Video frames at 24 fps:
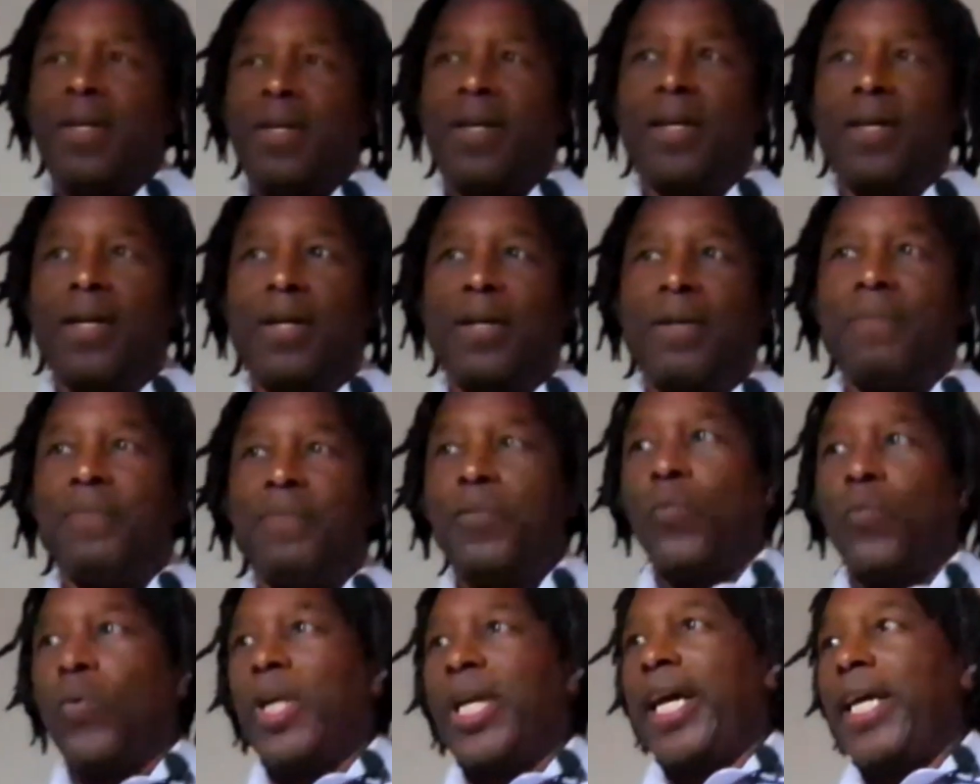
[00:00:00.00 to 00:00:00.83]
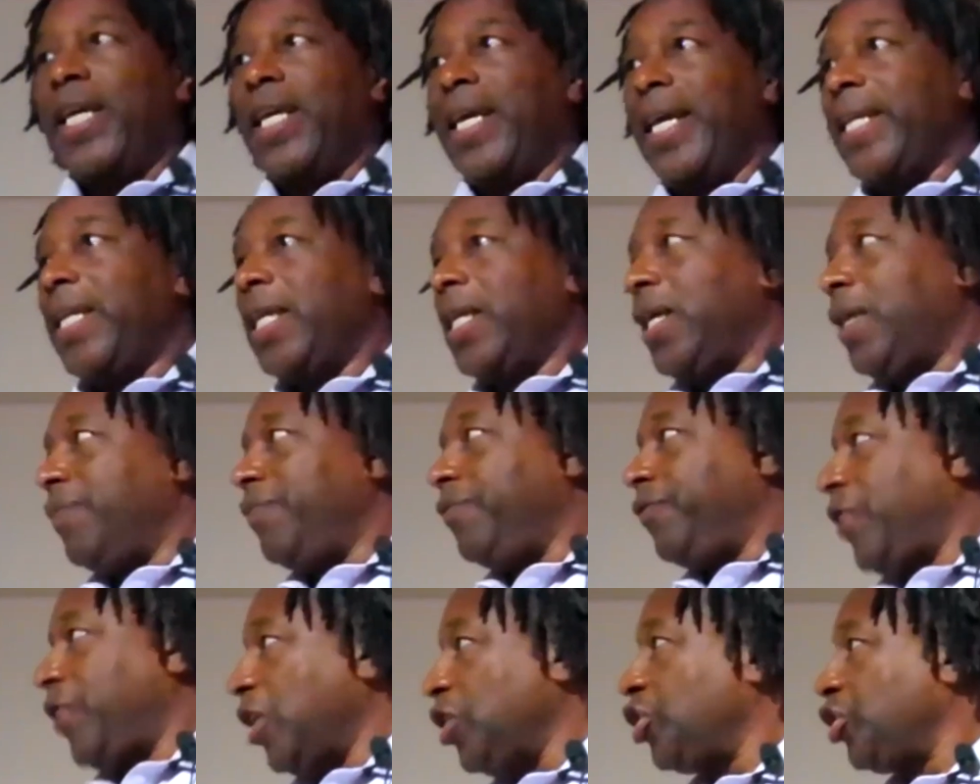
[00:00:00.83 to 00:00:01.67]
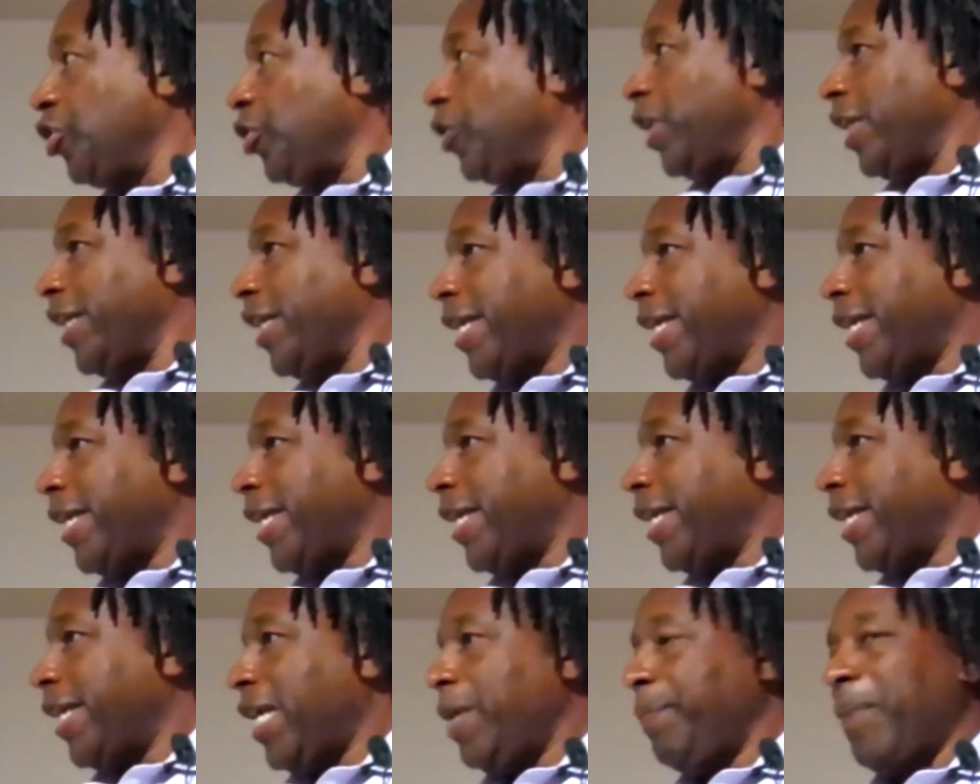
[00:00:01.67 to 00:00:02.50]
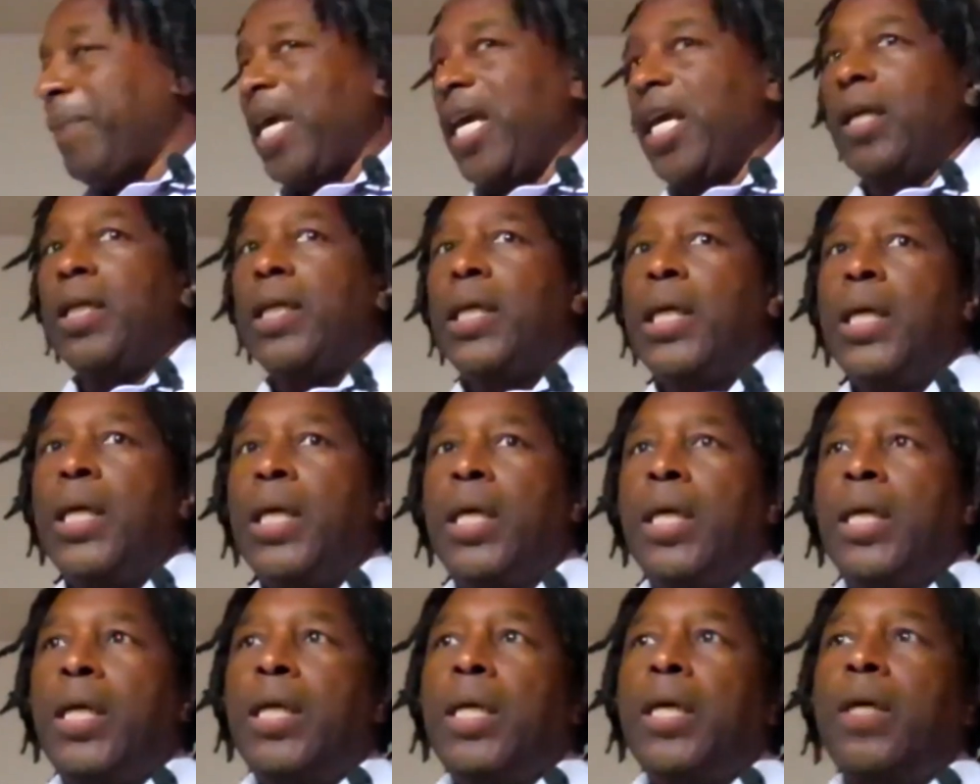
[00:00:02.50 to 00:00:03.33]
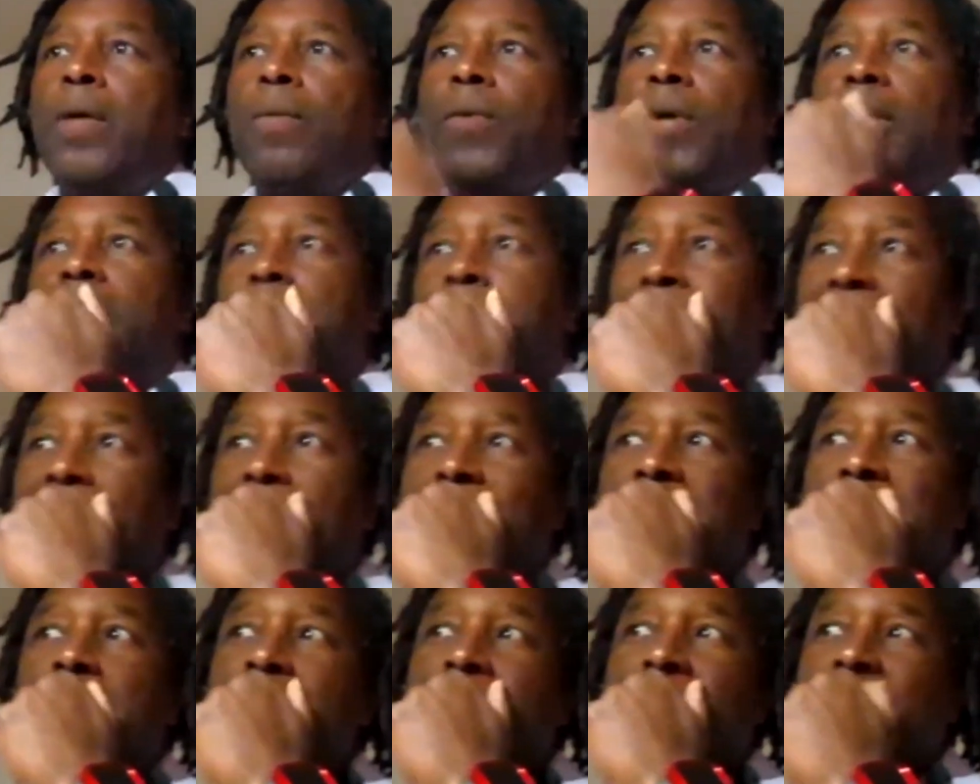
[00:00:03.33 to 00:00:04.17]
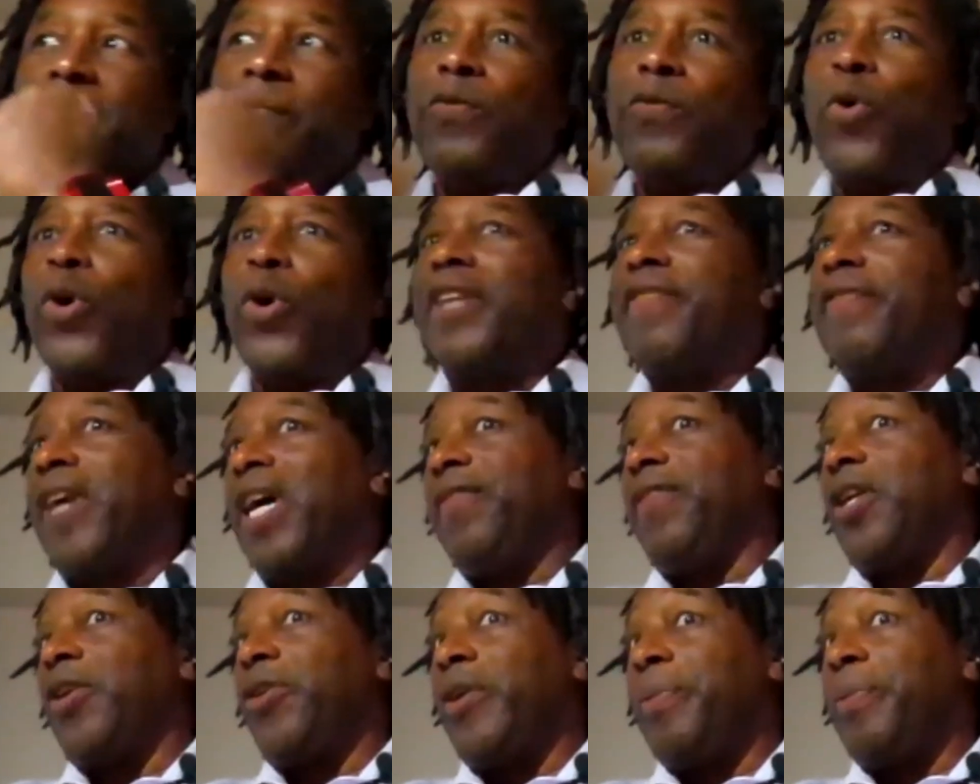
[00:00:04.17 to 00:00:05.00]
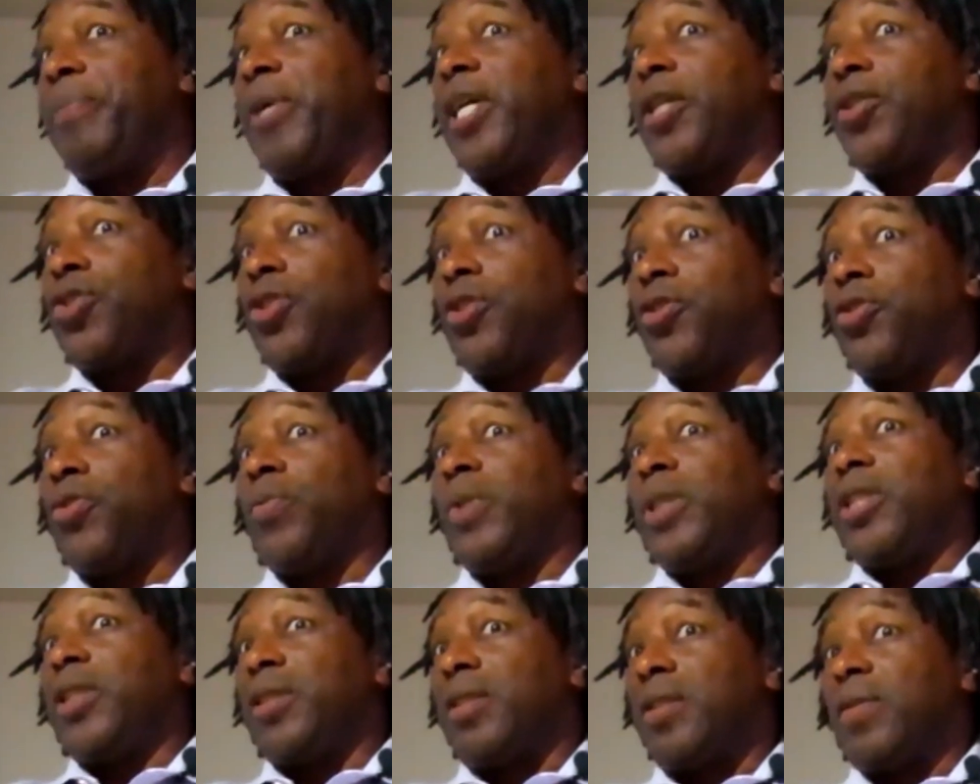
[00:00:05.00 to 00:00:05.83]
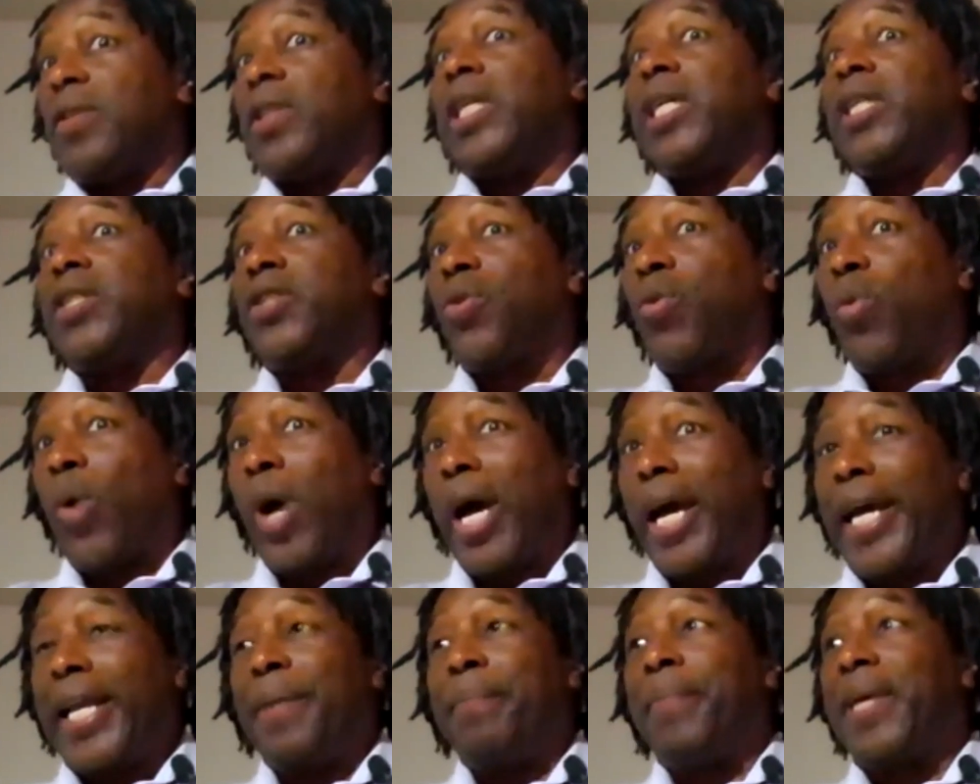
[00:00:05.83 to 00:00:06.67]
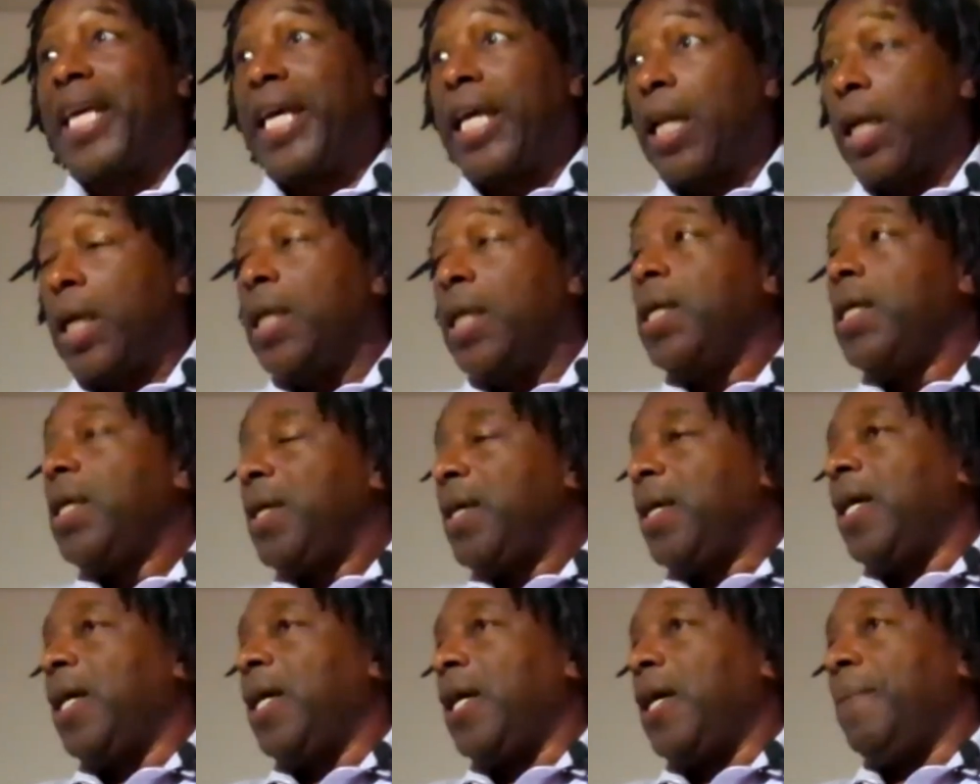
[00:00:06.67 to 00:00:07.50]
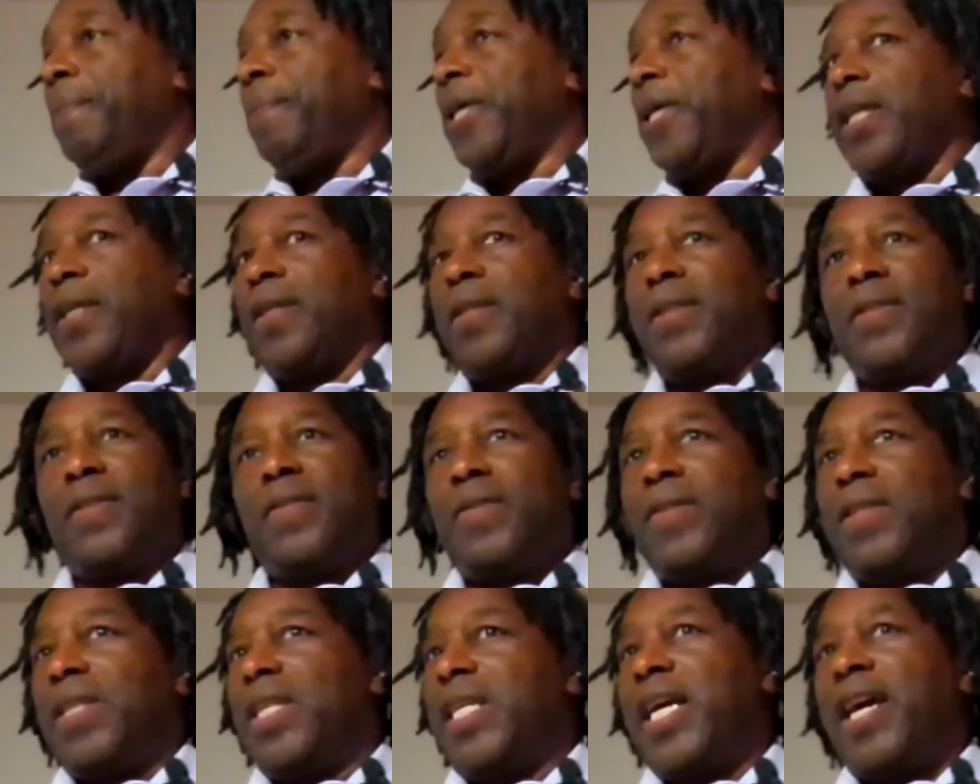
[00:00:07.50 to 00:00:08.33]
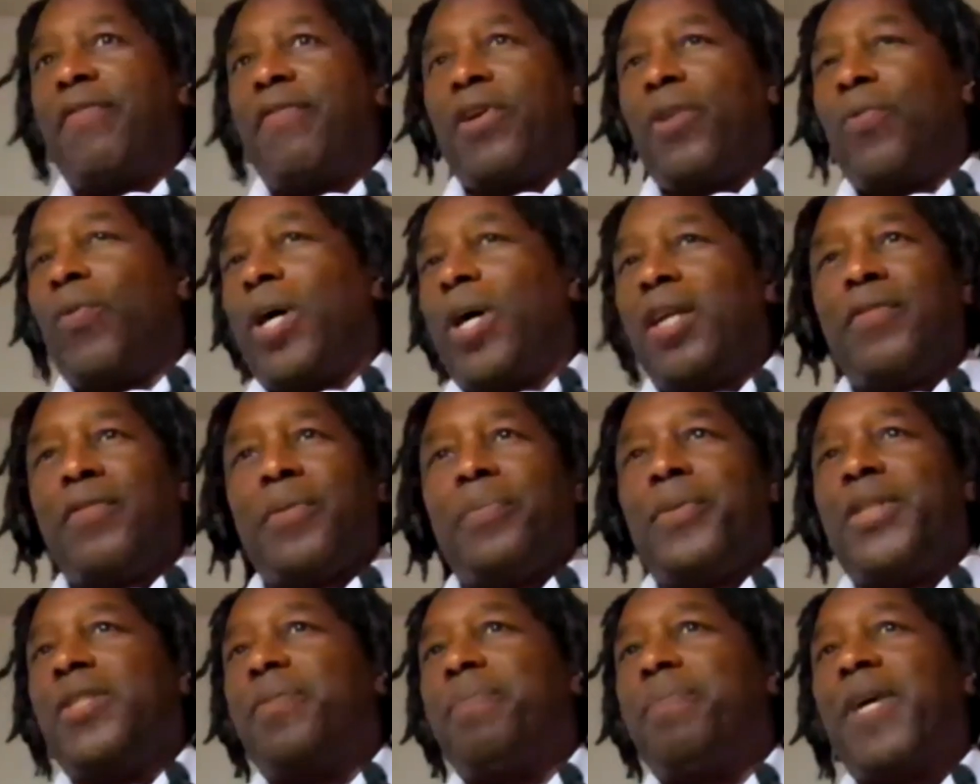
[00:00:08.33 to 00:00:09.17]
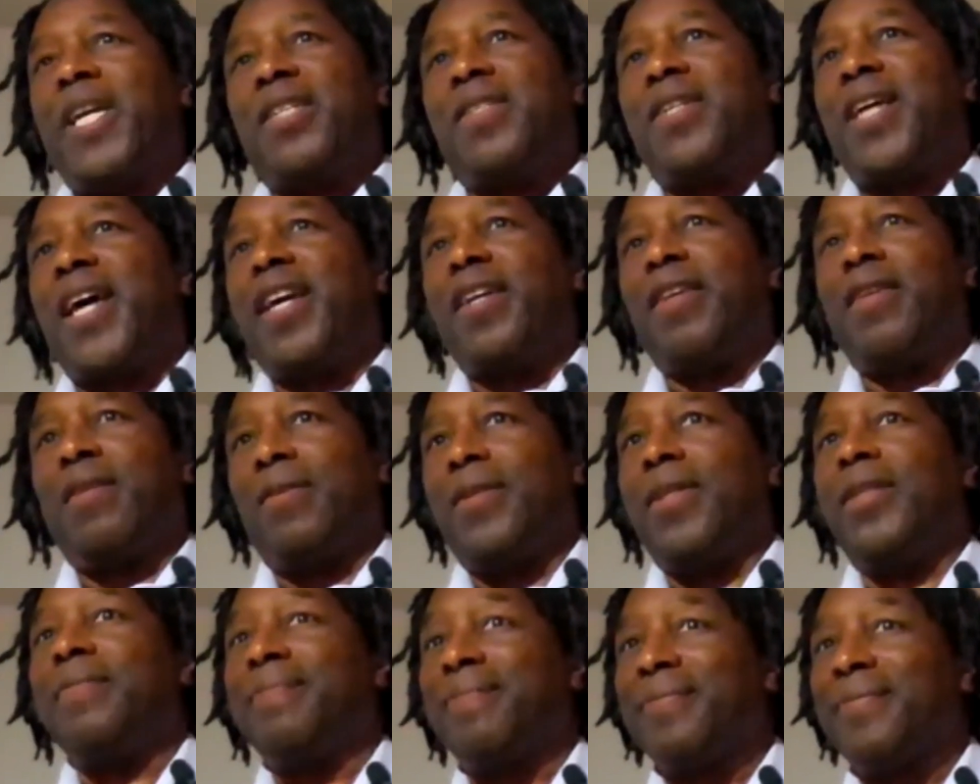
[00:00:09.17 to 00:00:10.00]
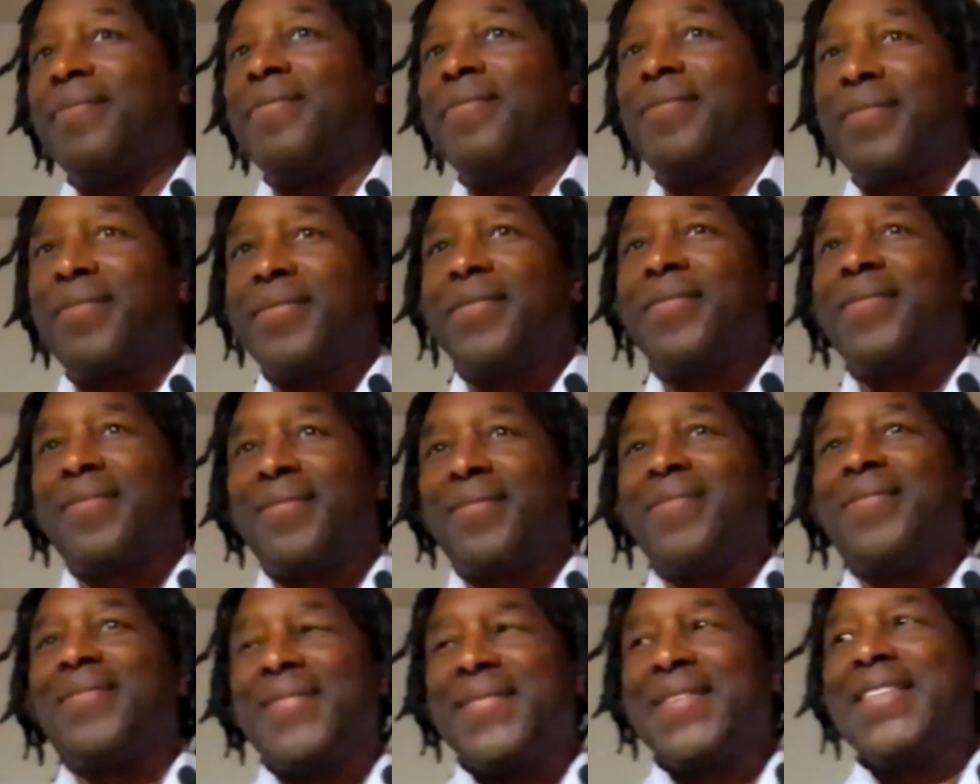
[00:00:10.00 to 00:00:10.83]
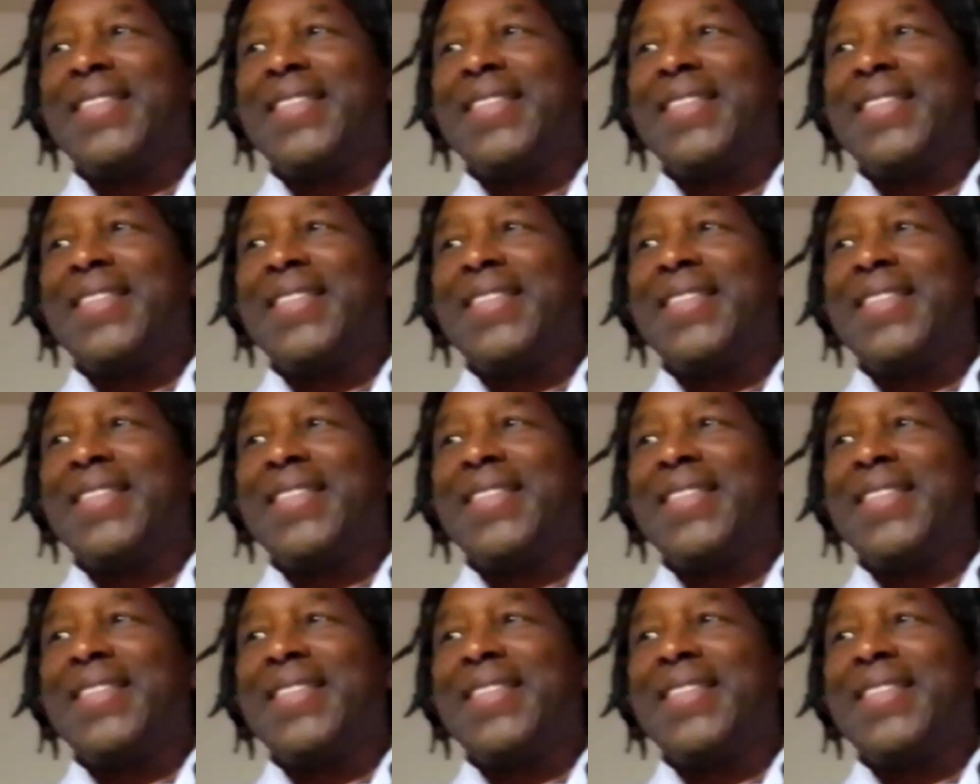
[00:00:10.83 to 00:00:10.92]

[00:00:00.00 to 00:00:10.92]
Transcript: Uh, what I ended up functionally keeping was about 4,500 pictures, which is, is quite a bit, mm-hmm. uh, but every one of them is spectacular. Mm-hmm.